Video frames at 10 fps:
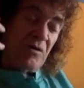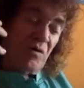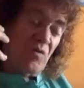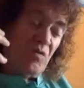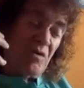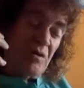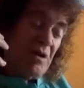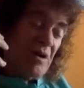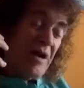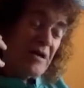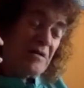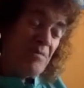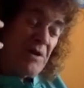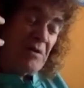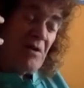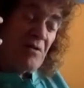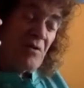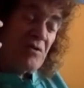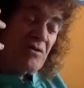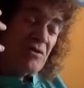to expand our
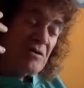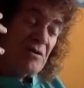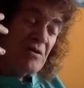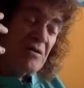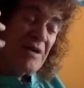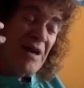consciousness